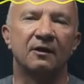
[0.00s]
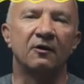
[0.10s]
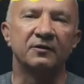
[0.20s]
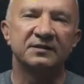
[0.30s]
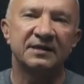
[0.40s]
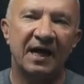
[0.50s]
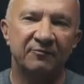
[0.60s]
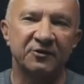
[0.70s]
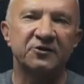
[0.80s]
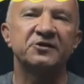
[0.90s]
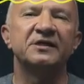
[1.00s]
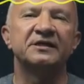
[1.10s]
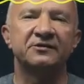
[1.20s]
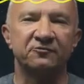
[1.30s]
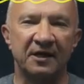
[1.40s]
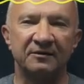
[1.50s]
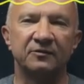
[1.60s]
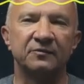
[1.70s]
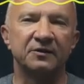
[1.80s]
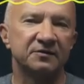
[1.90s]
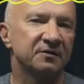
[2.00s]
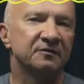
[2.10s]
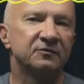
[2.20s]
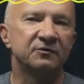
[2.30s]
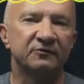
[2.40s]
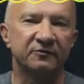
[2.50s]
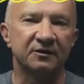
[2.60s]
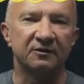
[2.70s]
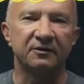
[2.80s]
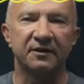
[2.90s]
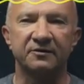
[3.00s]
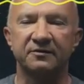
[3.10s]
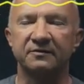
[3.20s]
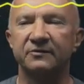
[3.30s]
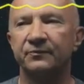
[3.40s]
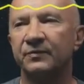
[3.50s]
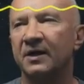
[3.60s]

or establish shared randomness in two different locations.